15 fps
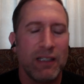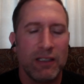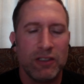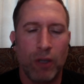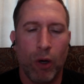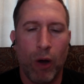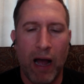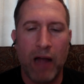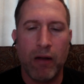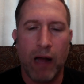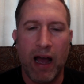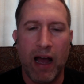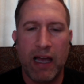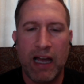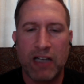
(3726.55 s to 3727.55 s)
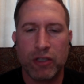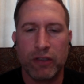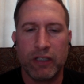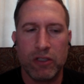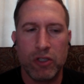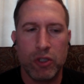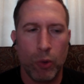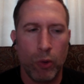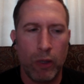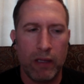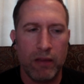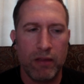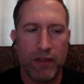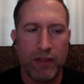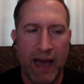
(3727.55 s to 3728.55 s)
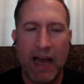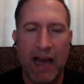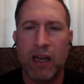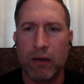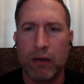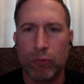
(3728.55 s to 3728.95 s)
So I actually enjoy that,